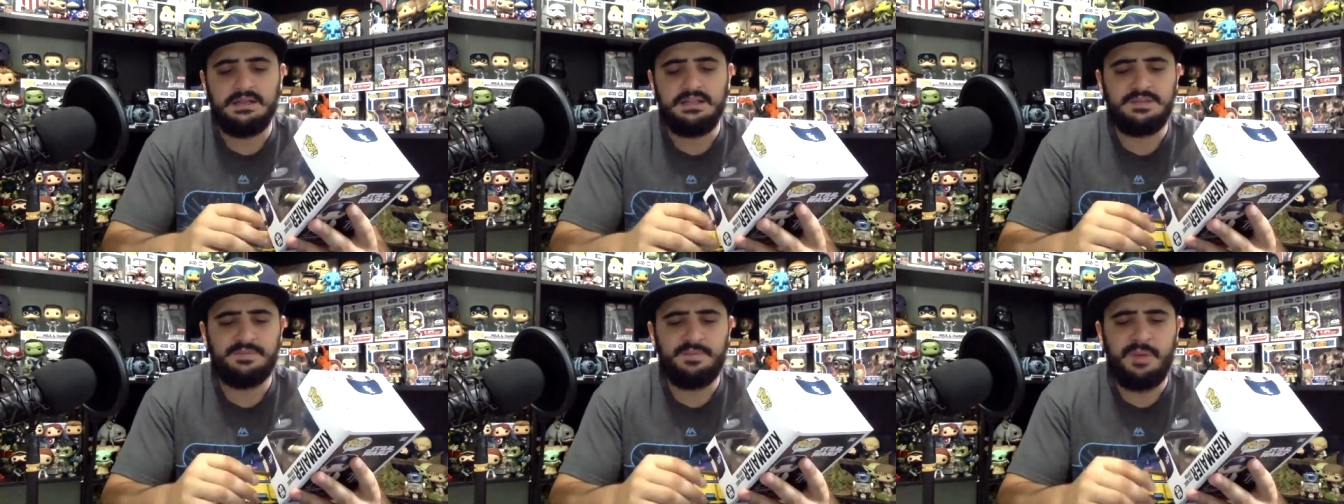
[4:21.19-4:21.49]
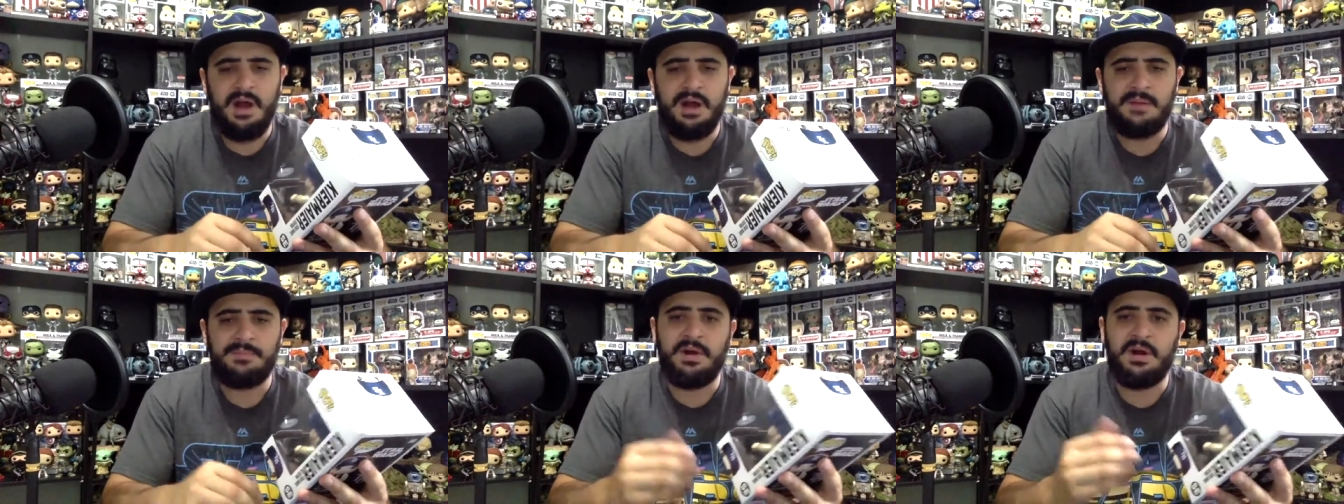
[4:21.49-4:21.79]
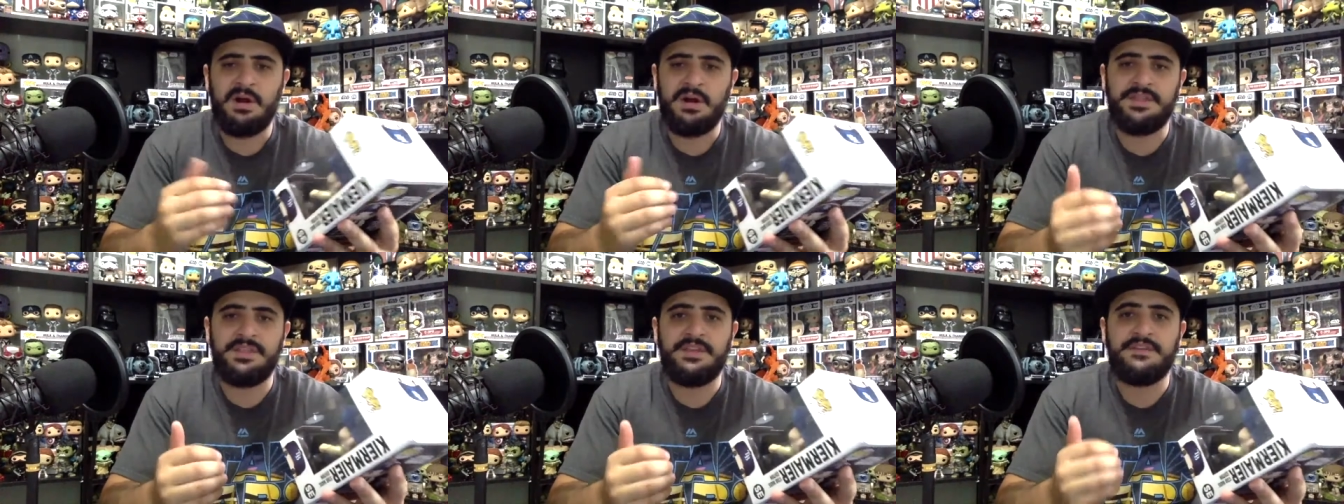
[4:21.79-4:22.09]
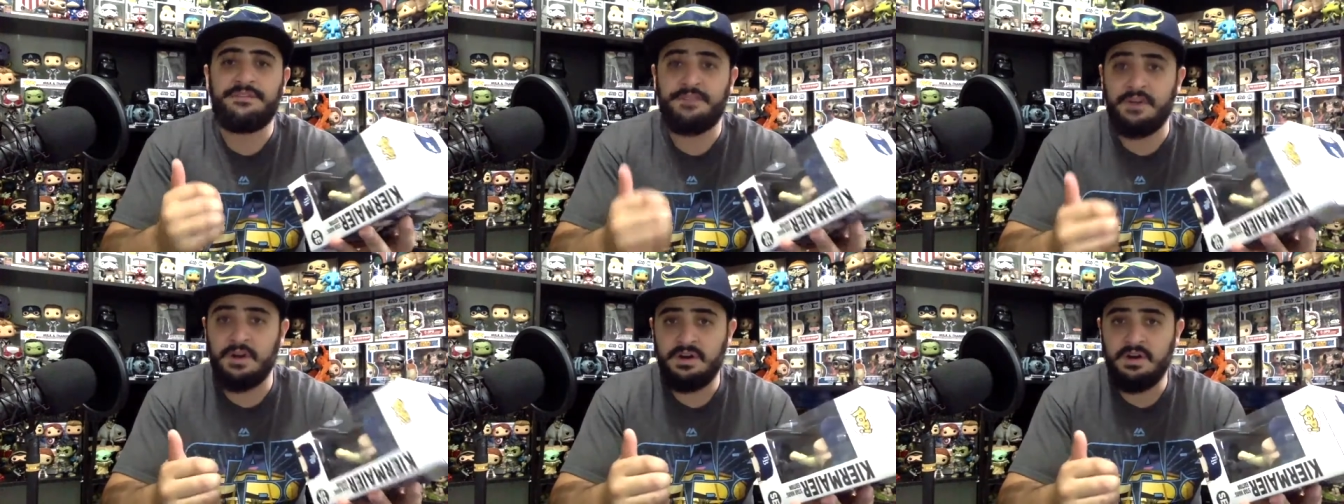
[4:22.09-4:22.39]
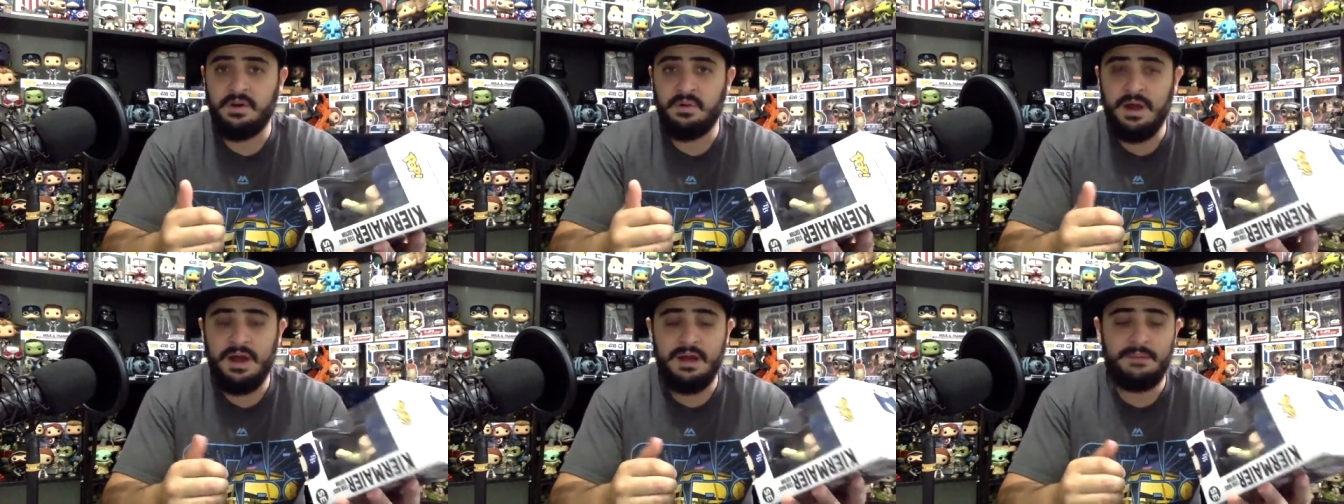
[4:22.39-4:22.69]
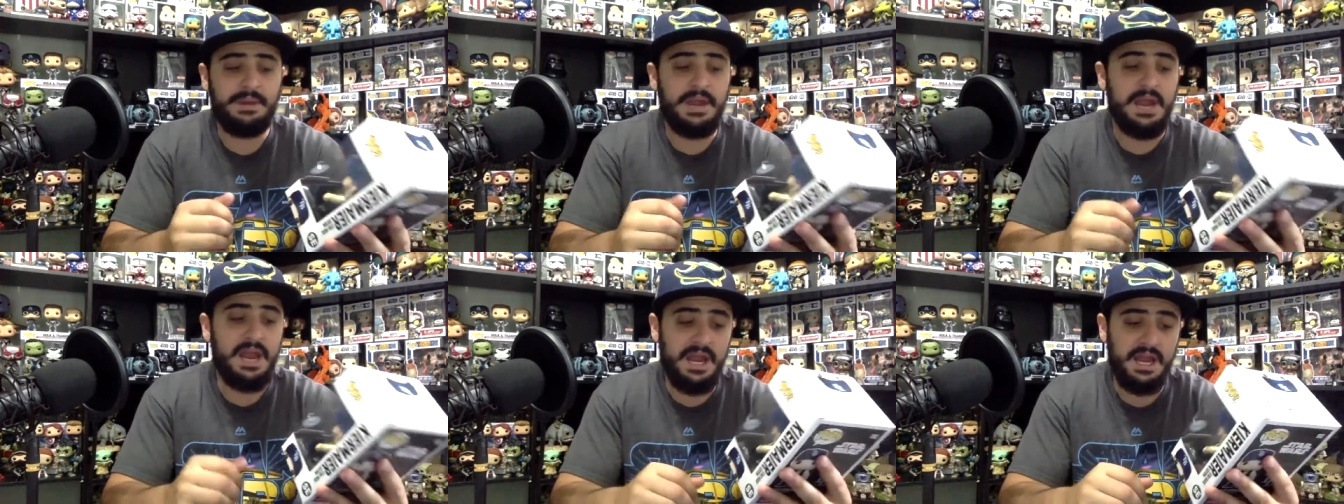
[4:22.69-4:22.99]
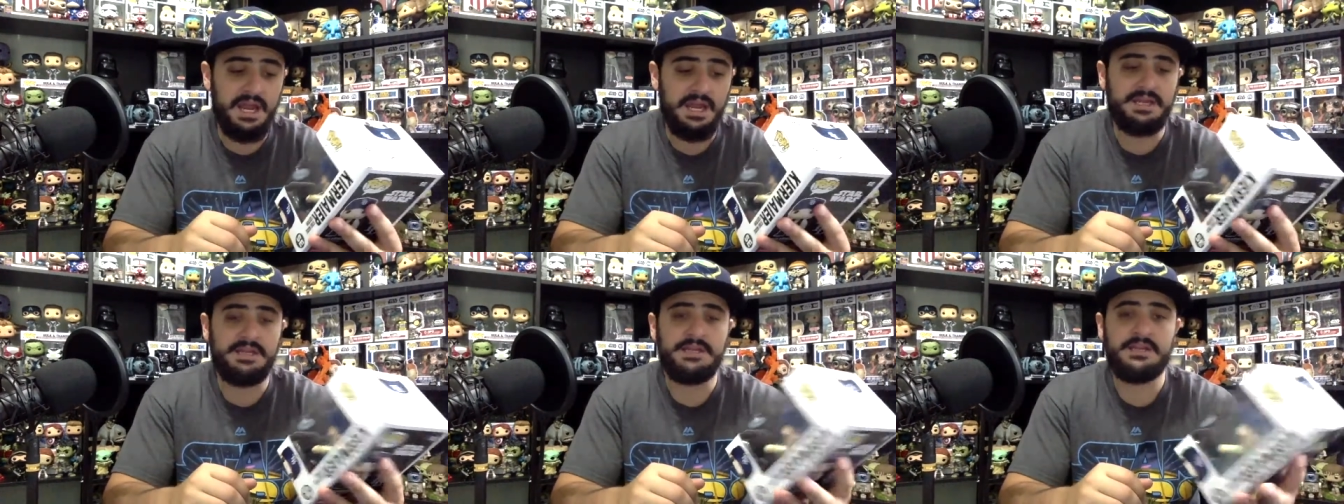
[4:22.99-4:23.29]
this pop on the Funko app
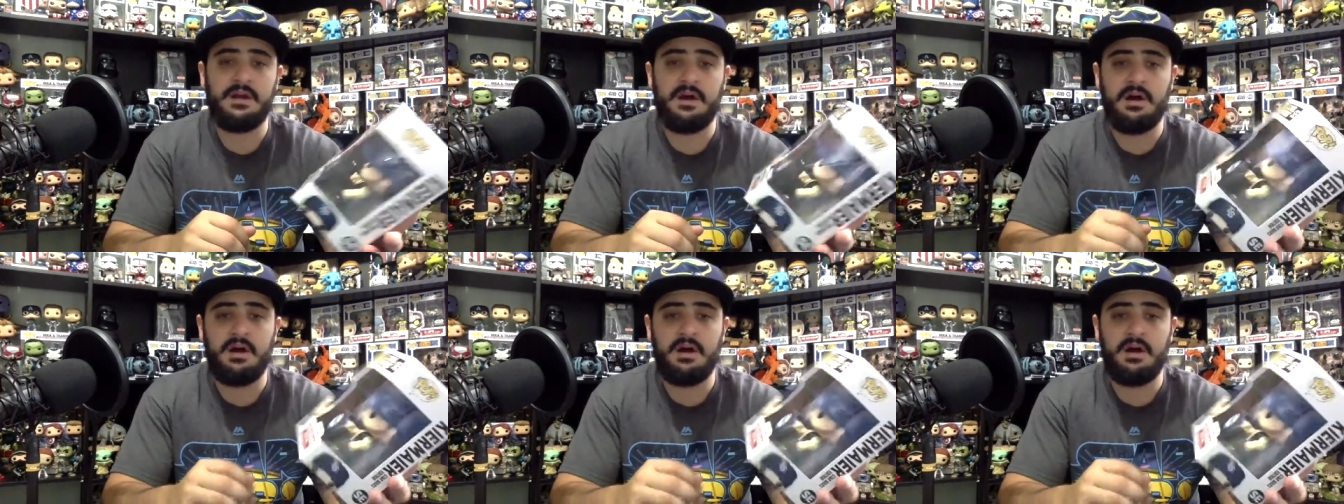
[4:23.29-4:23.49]
and